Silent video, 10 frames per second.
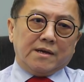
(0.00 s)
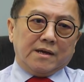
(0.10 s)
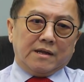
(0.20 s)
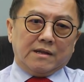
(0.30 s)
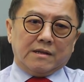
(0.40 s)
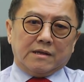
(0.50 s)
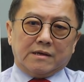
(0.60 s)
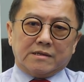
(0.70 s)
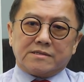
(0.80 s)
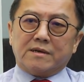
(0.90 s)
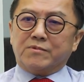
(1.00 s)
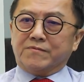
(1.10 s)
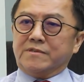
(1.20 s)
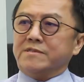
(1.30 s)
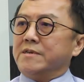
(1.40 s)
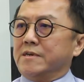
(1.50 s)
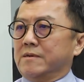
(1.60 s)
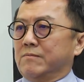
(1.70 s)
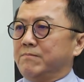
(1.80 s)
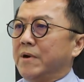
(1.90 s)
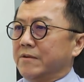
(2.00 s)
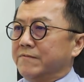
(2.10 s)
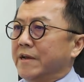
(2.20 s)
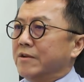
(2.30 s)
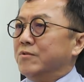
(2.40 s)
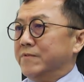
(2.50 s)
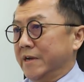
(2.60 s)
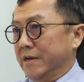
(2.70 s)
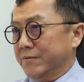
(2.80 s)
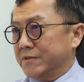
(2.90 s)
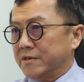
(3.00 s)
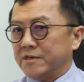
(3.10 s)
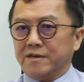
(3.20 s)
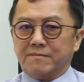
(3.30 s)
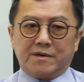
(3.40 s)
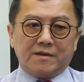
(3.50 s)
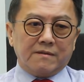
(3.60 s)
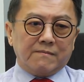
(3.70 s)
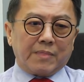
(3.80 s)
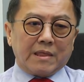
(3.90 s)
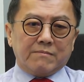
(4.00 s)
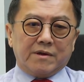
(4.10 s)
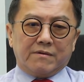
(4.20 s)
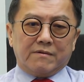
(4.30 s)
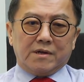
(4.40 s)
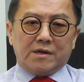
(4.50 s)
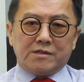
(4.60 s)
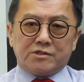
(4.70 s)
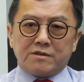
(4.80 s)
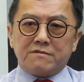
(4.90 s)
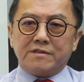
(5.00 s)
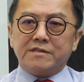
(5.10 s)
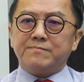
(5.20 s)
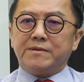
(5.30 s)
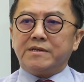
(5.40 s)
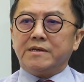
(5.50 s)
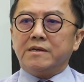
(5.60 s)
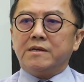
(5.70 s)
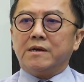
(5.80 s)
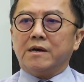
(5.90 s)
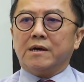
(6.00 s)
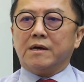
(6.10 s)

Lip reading: And some of these are part of that overhang we're talking about. But generally speaking,